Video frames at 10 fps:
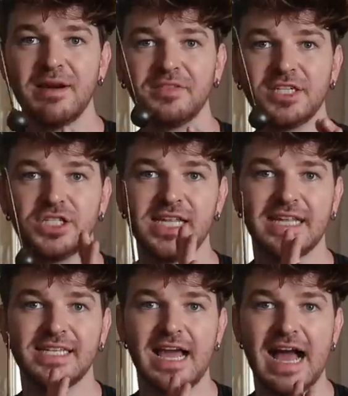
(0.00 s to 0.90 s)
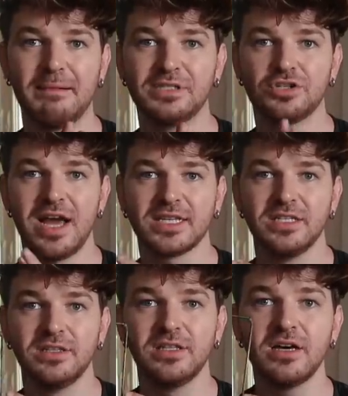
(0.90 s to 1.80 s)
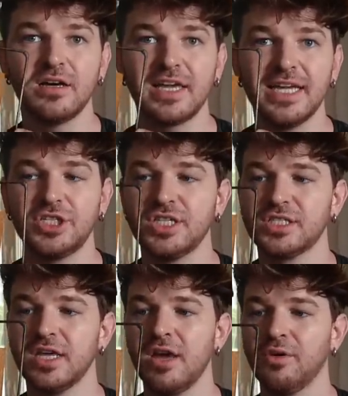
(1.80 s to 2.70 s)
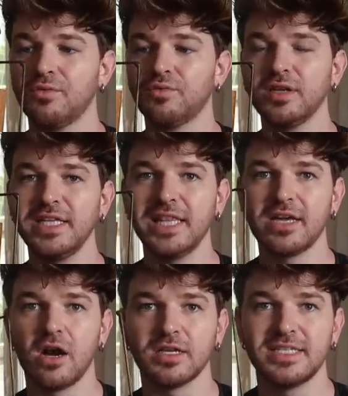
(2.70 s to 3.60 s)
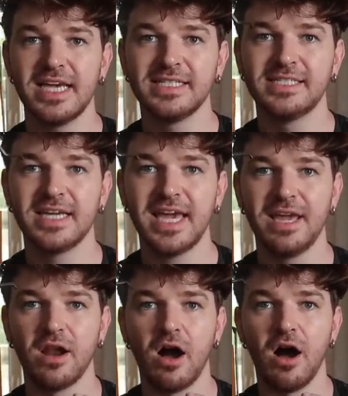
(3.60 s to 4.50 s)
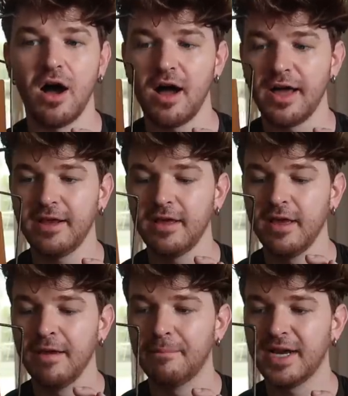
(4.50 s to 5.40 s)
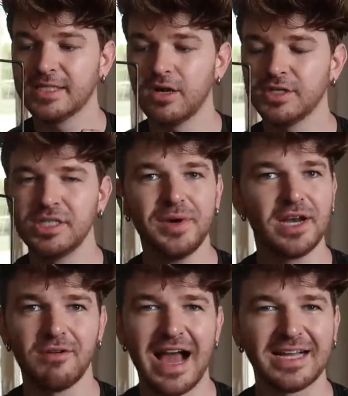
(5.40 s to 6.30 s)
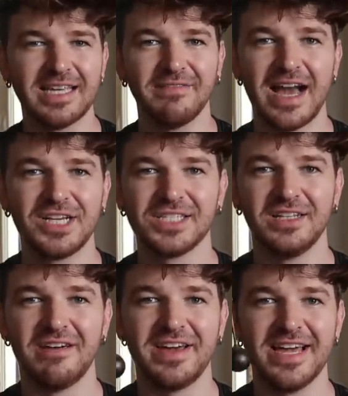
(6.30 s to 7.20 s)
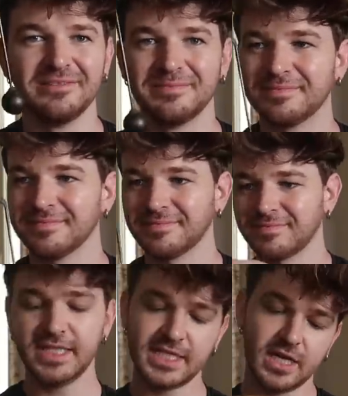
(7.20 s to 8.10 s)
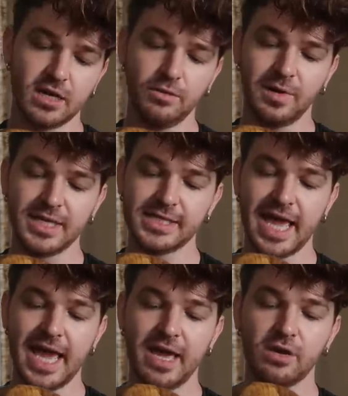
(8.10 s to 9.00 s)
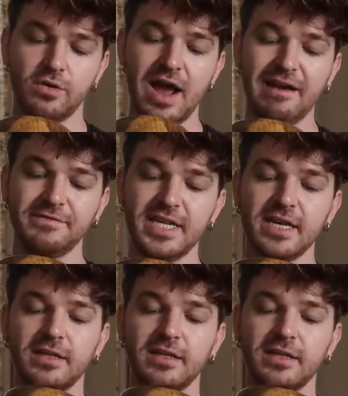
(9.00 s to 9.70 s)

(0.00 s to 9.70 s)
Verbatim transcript: about this just adds an abstract look. It's just really like artistic and odd, but it's also interactive. I just love it. This here was a crafting